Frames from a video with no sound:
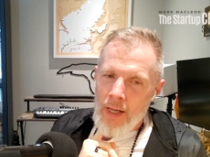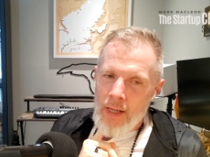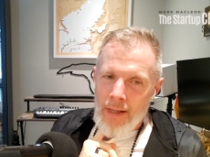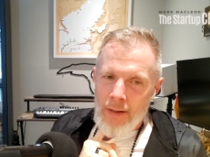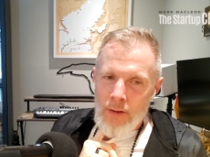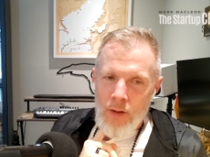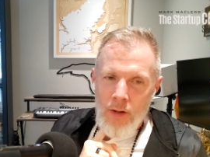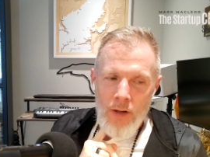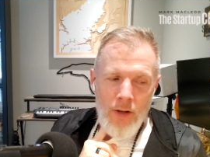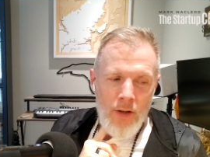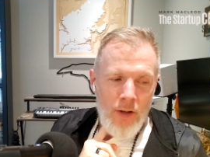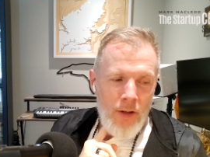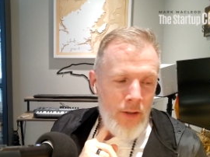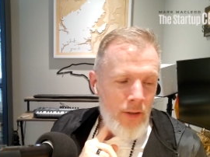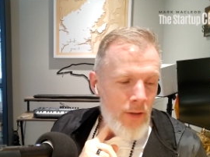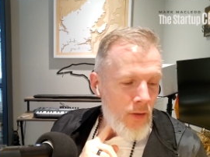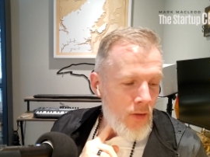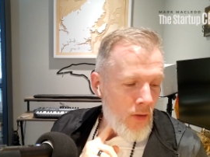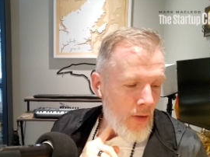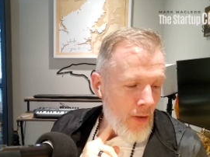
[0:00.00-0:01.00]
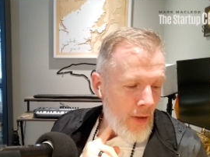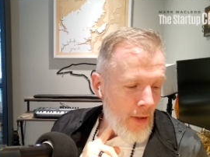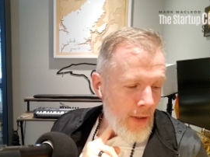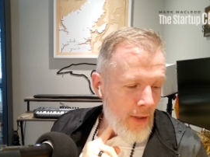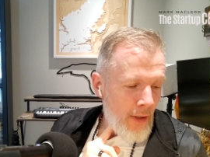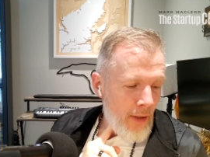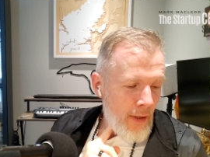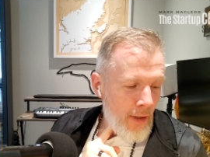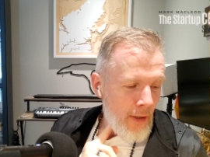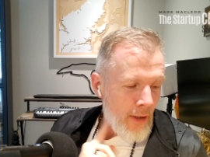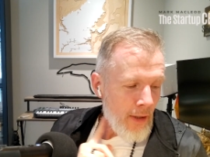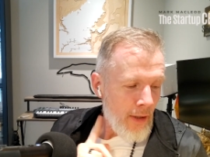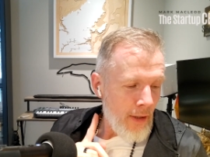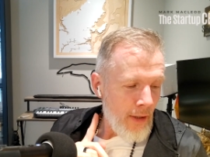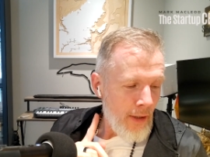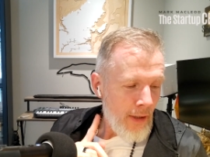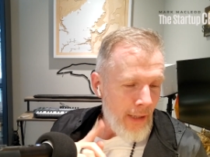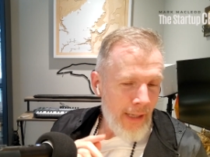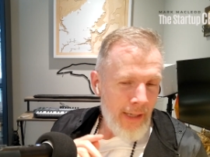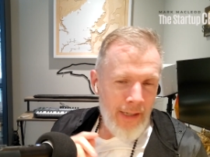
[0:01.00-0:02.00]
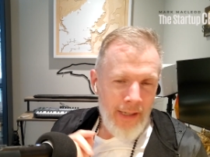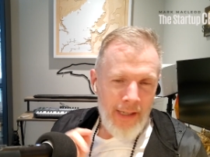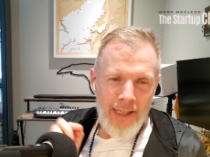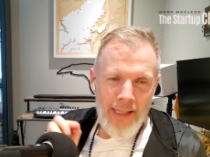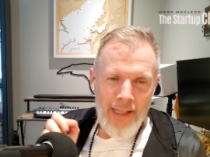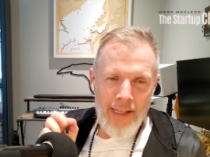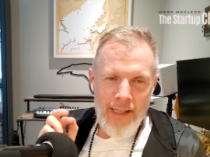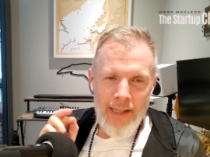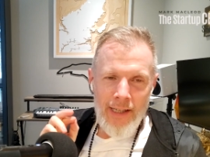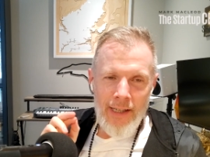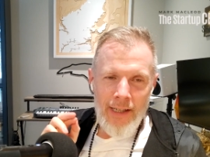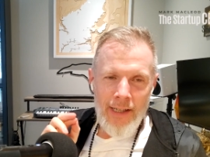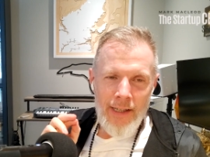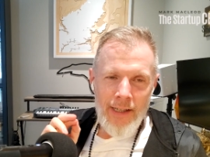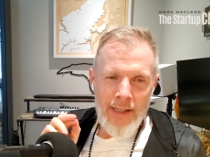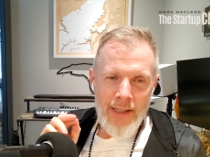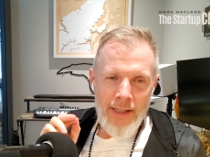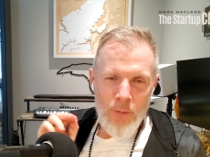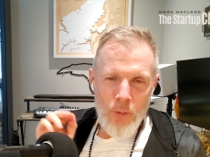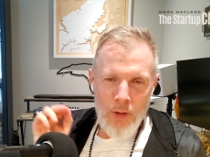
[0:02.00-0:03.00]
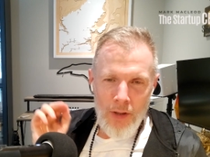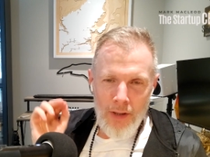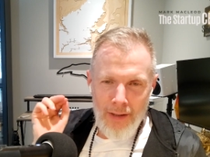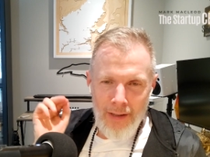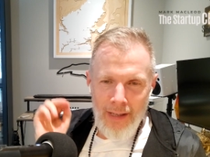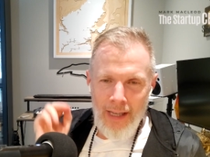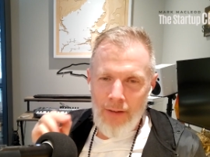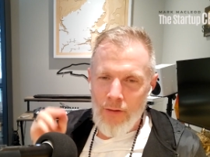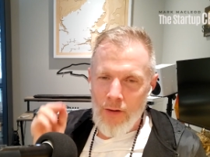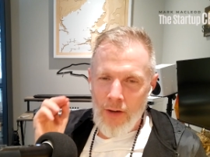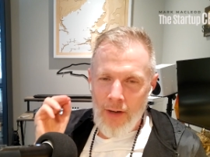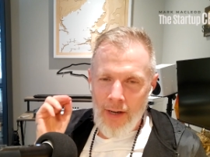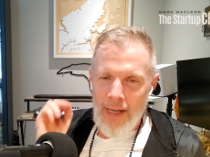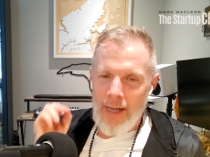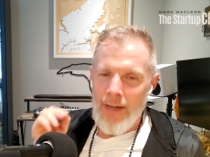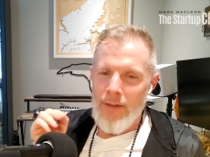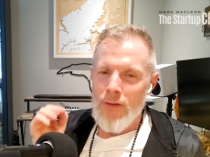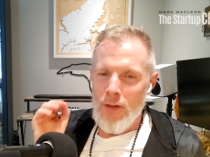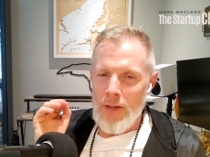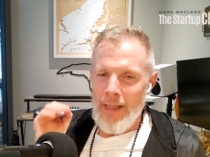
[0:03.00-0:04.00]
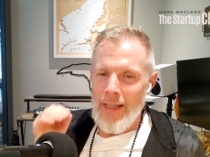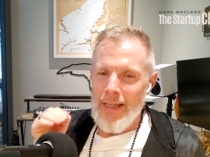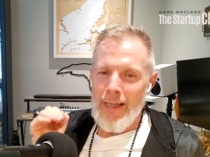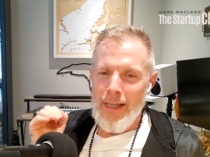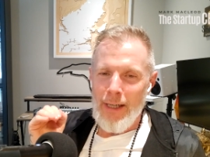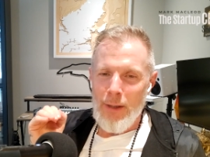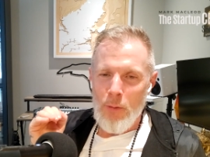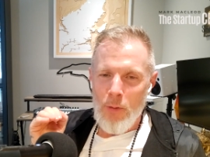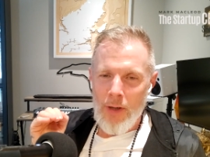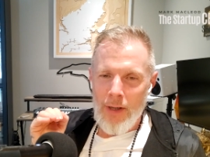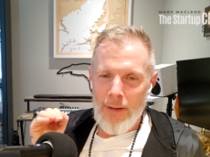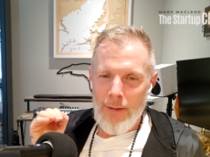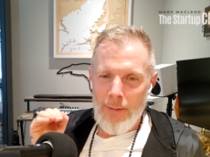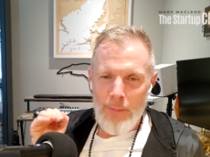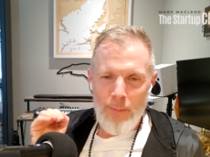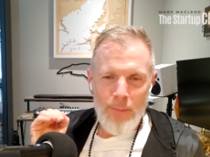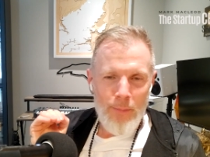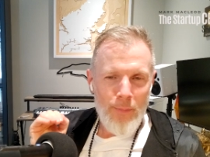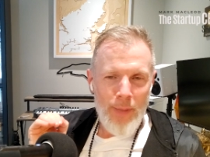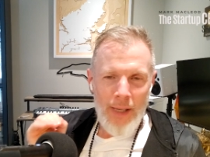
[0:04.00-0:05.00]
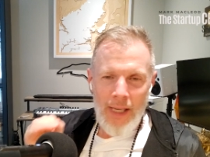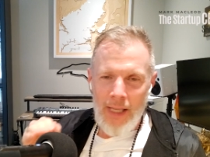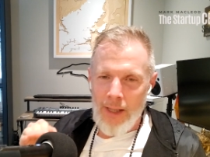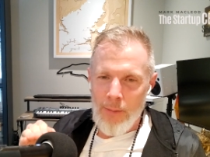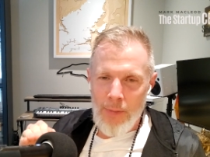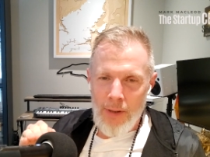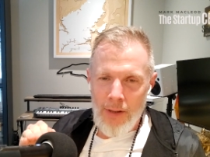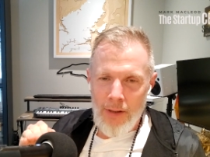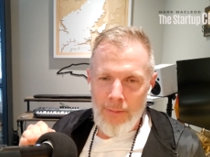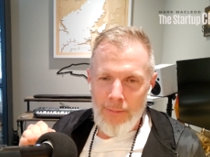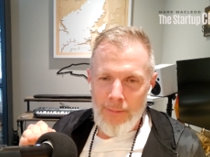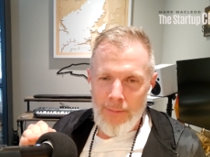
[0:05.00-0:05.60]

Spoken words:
I learned that he will never, ever let anyone pay the bill.